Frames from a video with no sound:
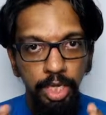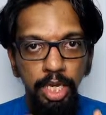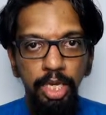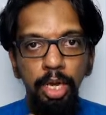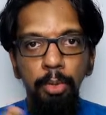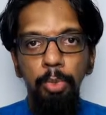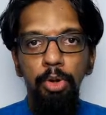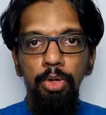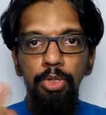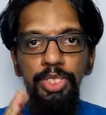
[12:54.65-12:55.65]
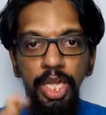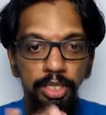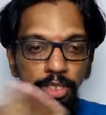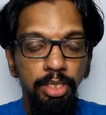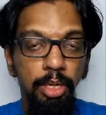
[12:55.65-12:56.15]
key component or the
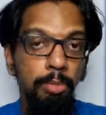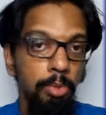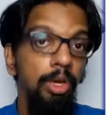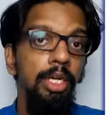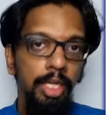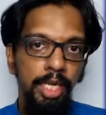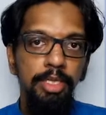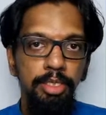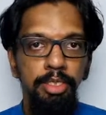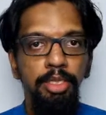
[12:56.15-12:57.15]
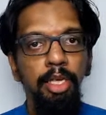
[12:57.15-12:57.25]
central component is